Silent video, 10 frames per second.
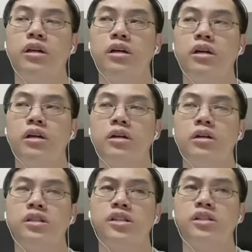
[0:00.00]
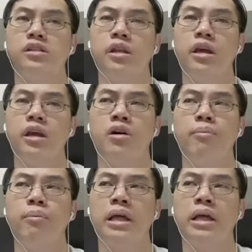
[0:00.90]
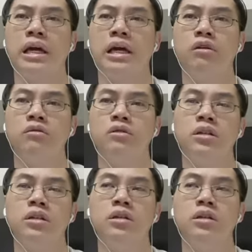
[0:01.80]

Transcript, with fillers: a naval combat encounter,